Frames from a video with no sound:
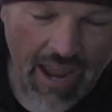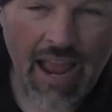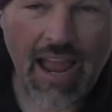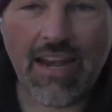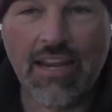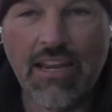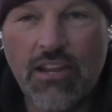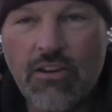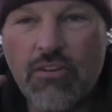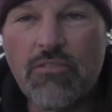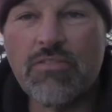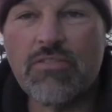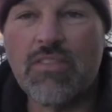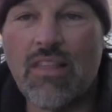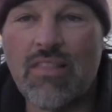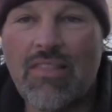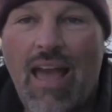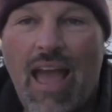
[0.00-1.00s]
And here's
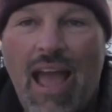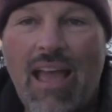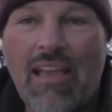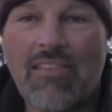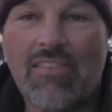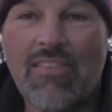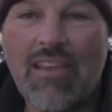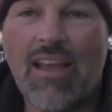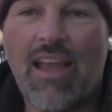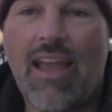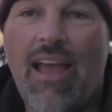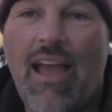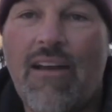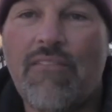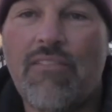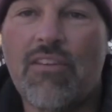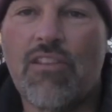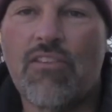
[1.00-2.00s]
the last thing I
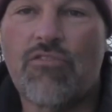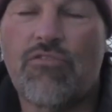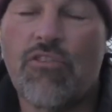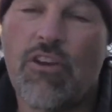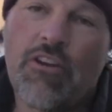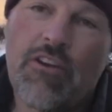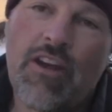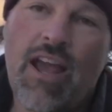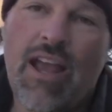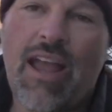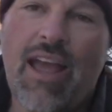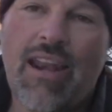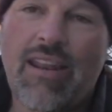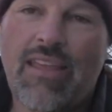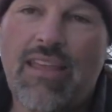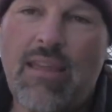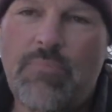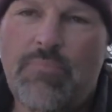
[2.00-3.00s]
have on the stringer, and I got
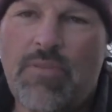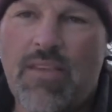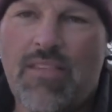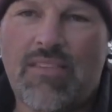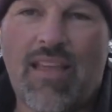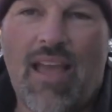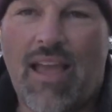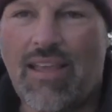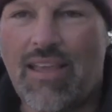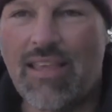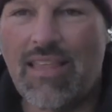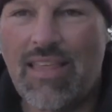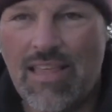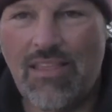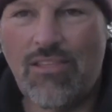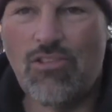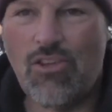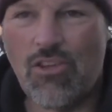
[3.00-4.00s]
to keep this guy because
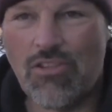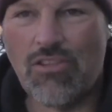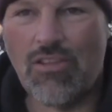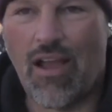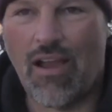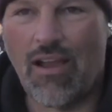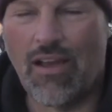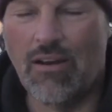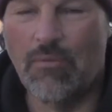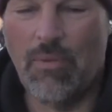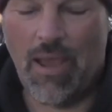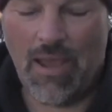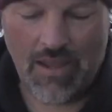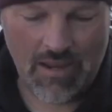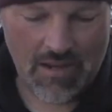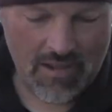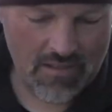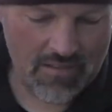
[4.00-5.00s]
he's just not going to
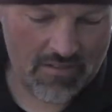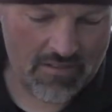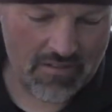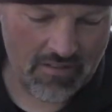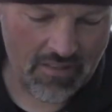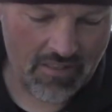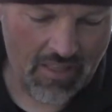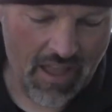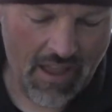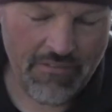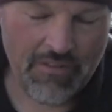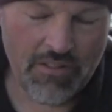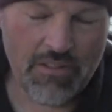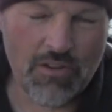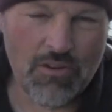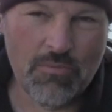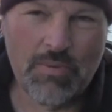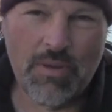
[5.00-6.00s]
make it. He's still alive a
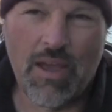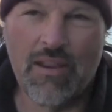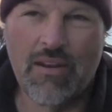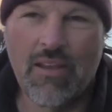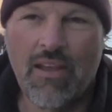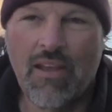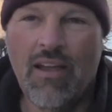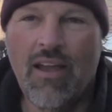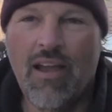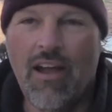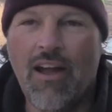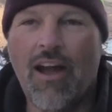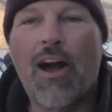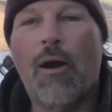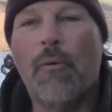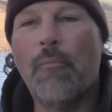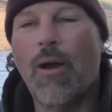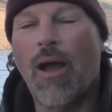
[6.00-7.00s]
little bit.
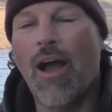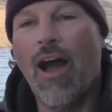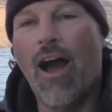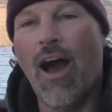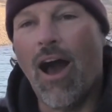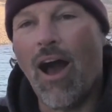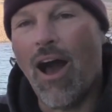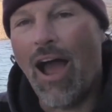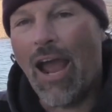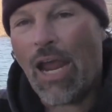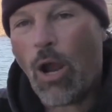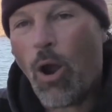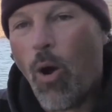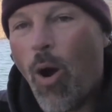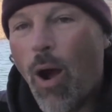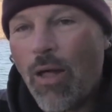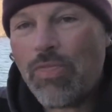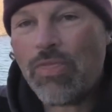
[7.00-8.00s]
I
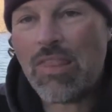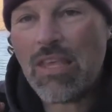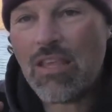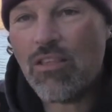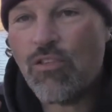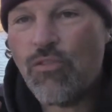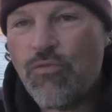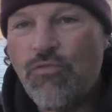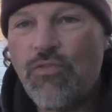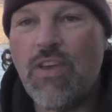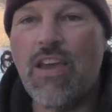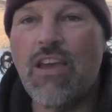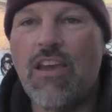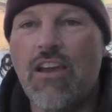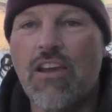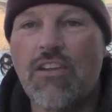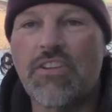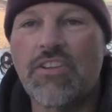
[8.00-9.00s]
caught this
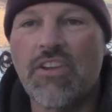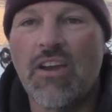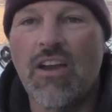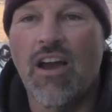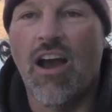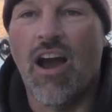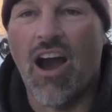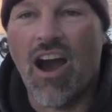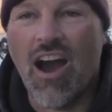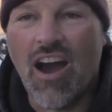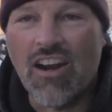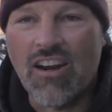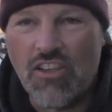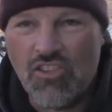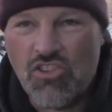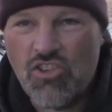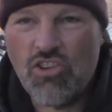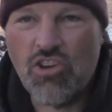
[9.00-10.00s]
fish on
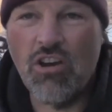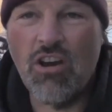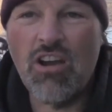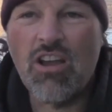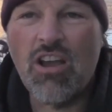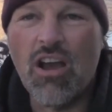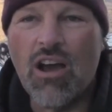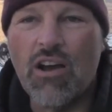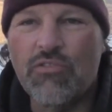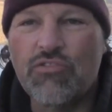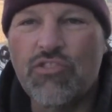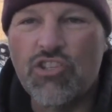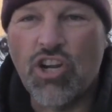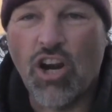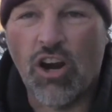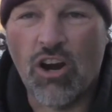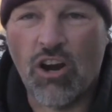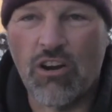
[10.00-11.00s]
a chunk of
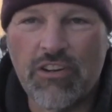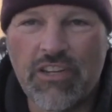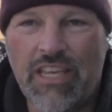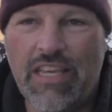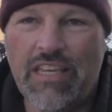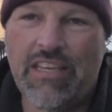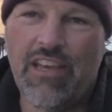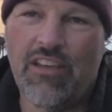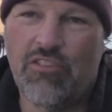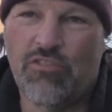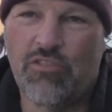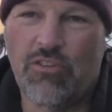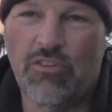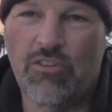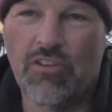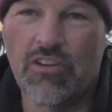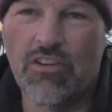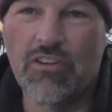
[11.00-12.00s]
turkey
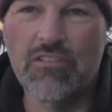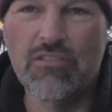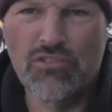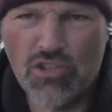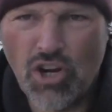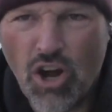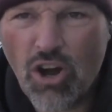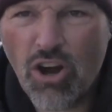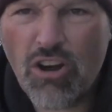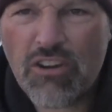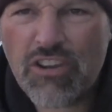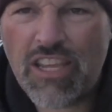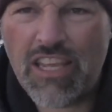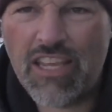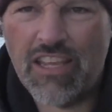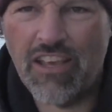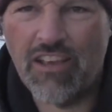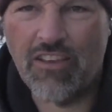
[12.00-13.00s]
gizzard.
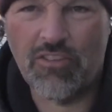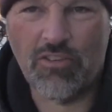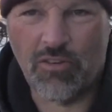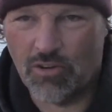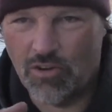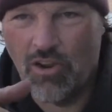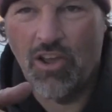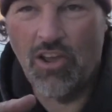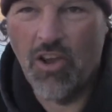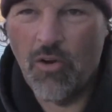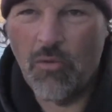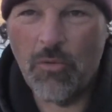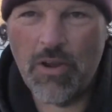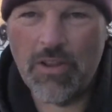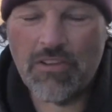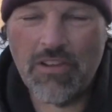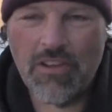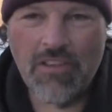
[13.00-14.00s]
Turkey gizzard.
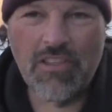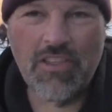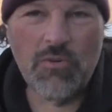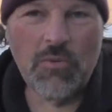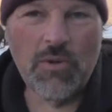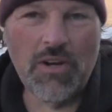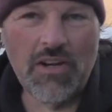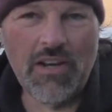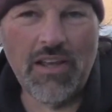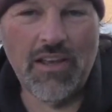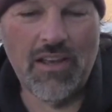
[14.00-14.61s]
Wait till you see what it